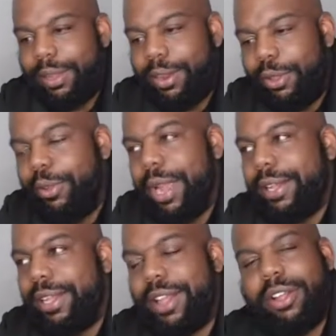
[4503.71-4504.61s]
You
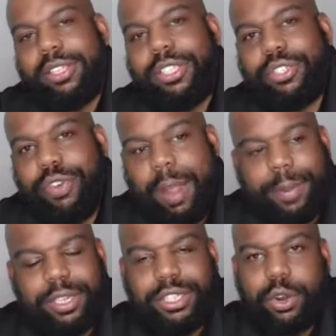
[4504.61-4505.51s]
got the young
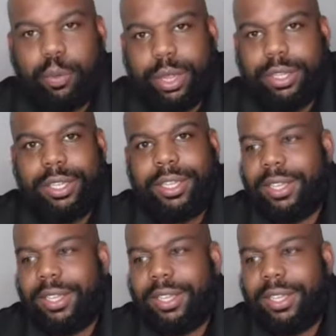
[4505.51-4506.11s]
strapping gentleman